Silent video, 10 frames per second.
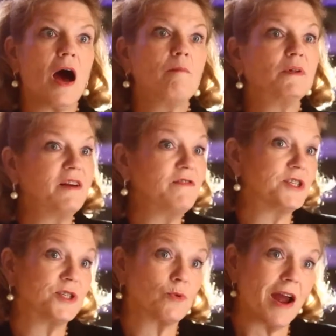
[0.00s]
I believe
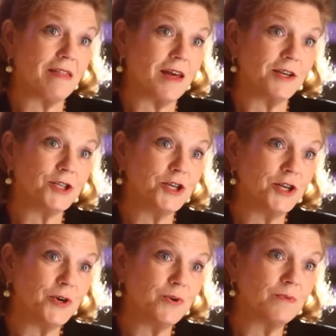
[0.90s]
it's the right thing to
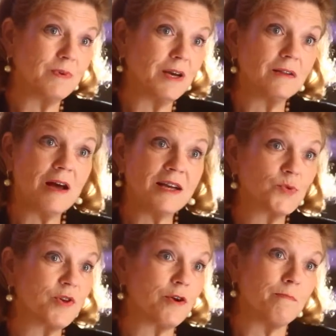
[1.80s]
do. It aligns with our